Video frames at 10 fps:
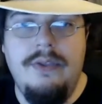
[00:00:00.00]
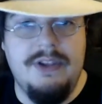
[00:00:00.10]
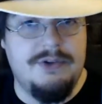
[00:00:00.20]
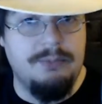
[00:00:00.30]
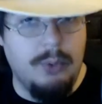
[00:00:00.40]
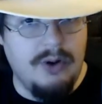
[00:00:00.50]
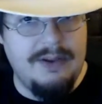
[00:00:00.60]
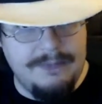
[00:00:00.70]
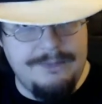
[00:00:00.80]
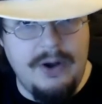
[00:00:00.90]
This was more
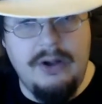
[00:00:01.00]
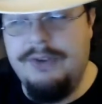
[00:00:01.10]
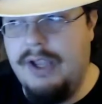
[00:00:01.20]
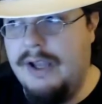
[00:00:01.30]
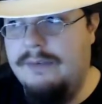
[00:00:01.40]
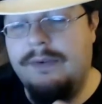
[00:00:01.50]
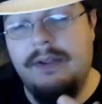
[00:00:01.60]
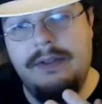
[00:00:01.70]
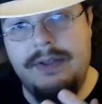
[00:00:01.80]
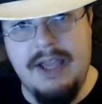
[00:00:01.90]
at the fault of
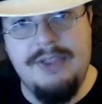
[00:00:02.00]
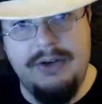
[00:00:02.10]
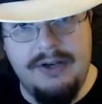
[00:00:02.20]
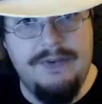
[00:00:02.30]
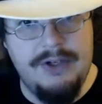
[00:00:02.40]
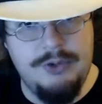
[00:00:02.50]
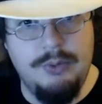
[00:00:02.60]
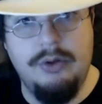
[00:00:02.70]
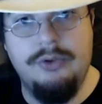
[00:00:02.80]
the other individual